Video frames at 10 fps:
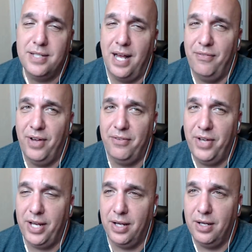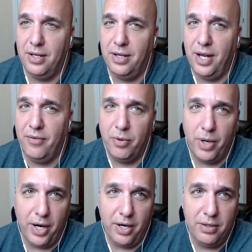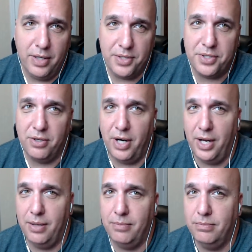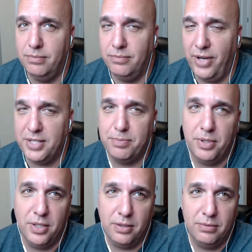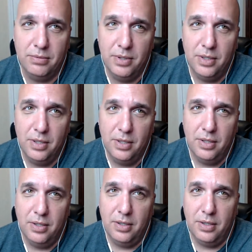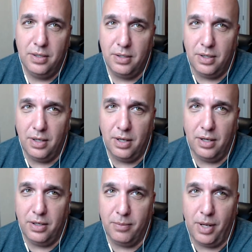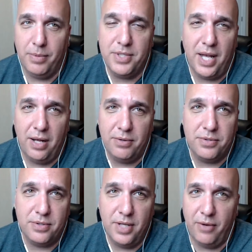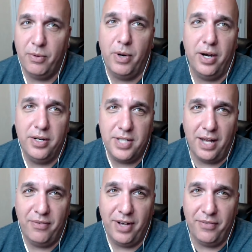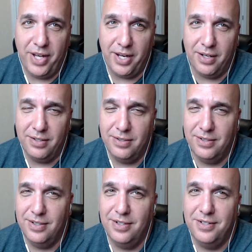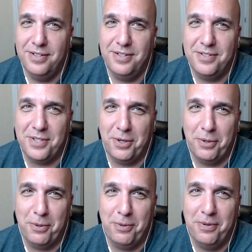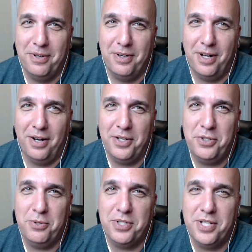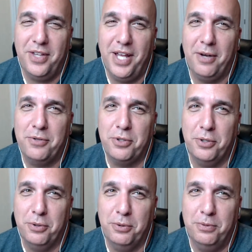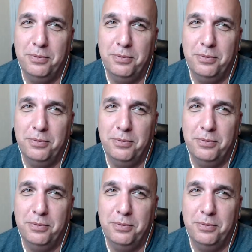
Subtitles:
HiFiVega everywhere. Instagram, Facebook, your mama's house, everywhere. He's HiFiVega. So I'll let you say the outro.